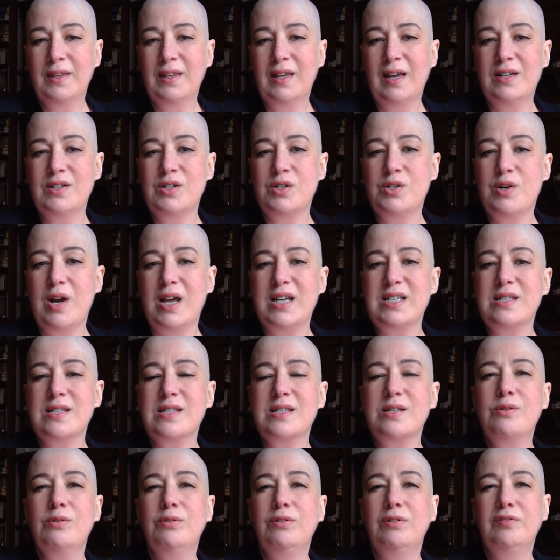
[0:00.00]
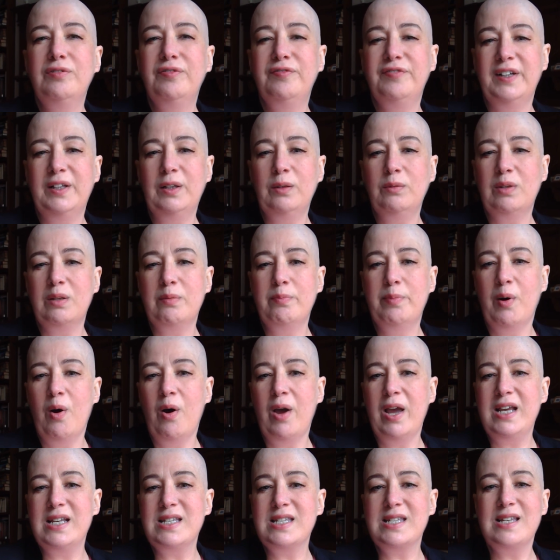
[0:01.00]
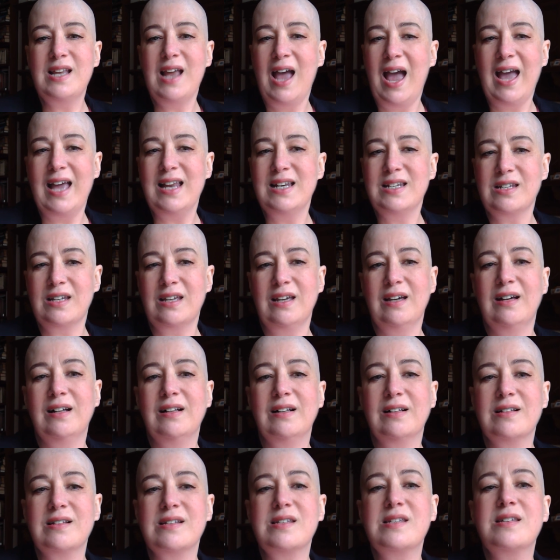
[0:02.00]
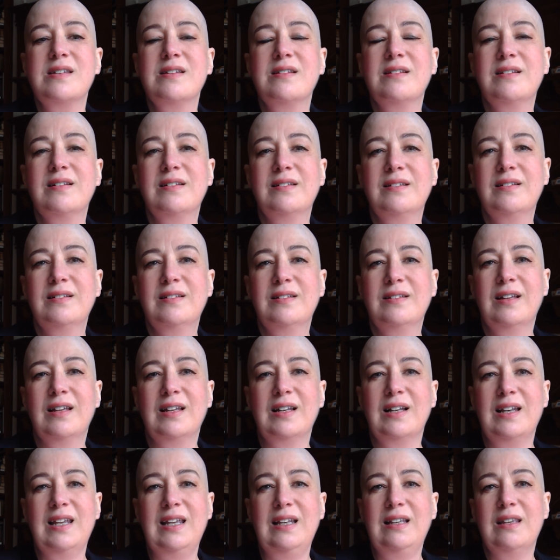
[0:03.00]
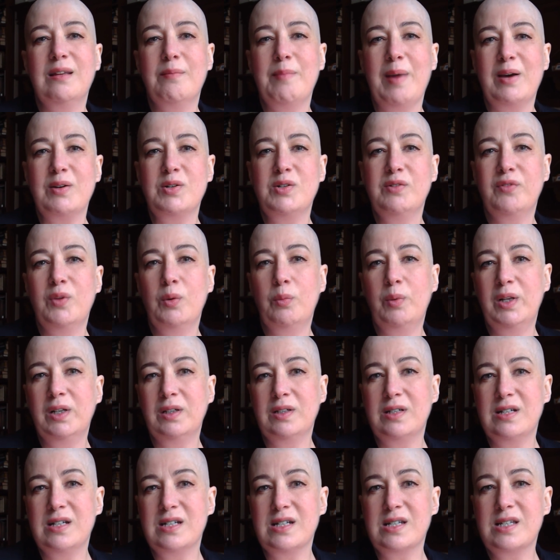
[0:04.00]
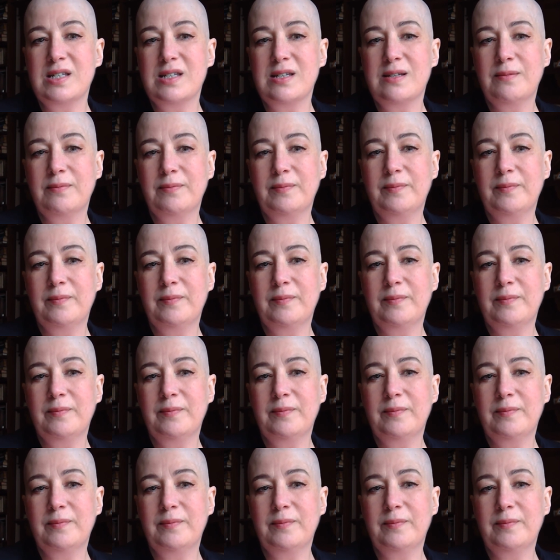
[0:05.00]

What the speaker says: and address a school filled with boys and girls, and lead them out of the wilderness.